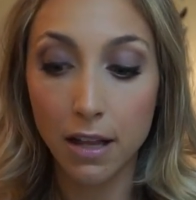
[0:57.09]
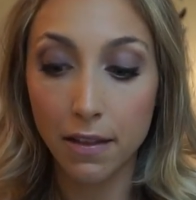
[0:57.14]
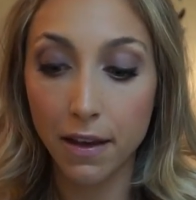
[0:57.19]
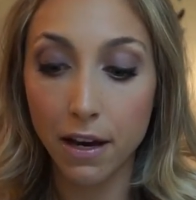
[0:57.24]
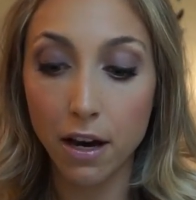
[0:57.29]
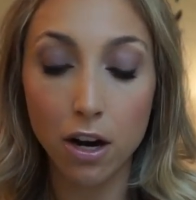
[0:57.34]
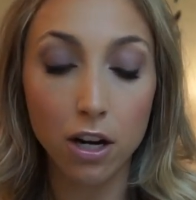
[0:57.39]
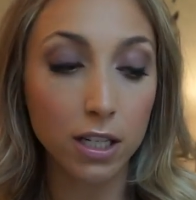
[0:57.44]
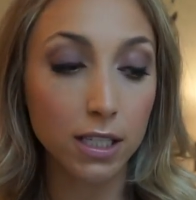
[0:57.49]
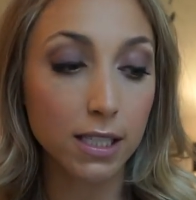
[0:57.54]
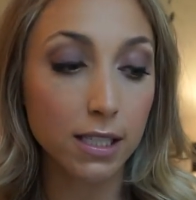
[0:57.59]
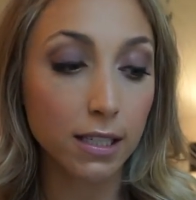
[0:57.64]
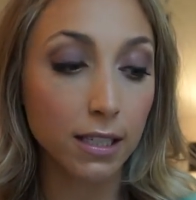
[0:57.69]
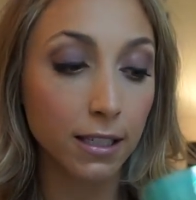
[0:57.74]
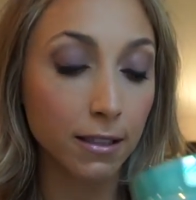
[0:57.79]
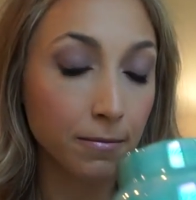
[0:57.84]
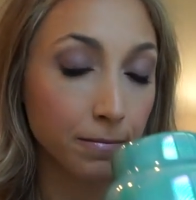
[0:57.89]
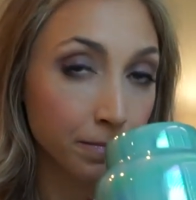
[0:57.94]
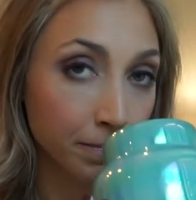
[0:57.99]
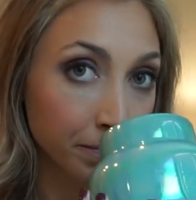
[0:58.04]
They
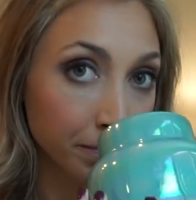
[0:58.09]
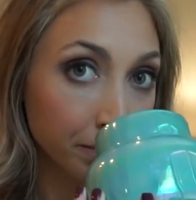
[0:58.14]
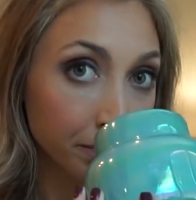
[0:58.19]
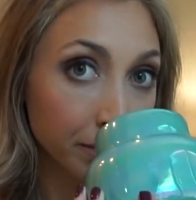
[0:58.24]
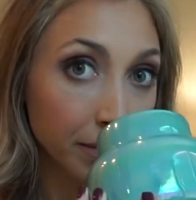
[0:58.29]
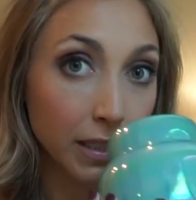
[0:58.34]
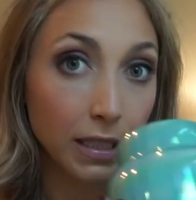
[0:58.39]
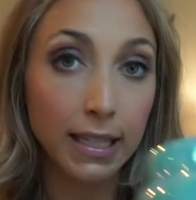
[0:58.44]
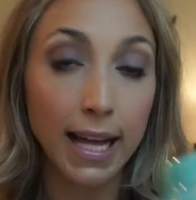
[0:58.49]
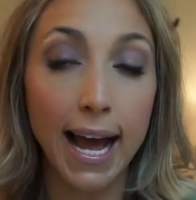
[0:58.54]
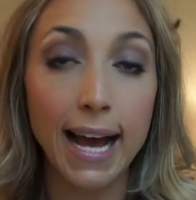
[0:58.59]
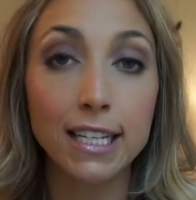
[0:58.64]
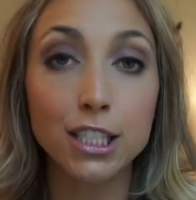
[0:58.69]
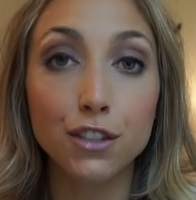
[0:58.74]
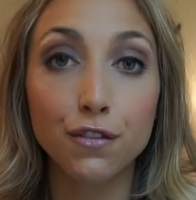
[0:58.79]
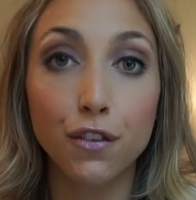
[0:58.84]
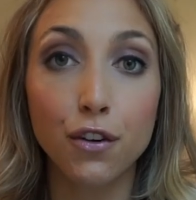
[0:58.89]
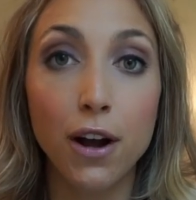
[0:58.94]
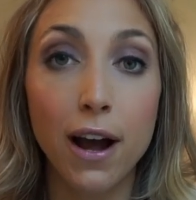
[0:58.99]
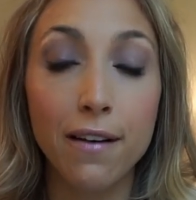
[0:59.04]
honestly
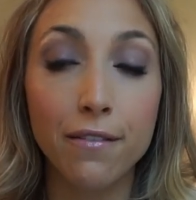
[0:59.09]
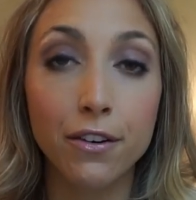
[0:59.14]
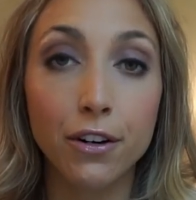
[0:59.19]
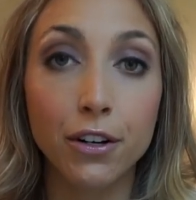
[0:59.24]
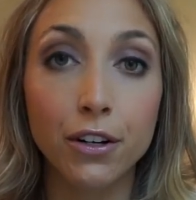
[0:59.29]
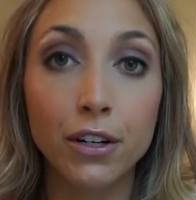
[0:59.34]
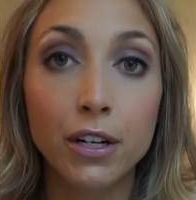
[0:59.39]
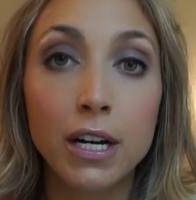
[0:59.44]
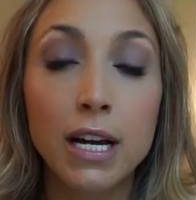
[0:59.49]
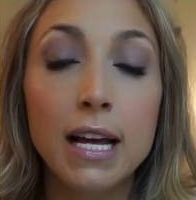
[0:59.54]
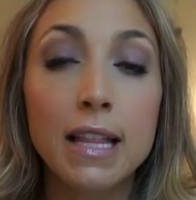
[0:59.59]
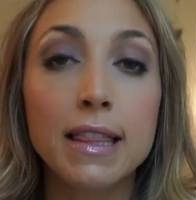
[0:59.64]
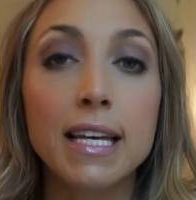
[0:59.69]
last forever.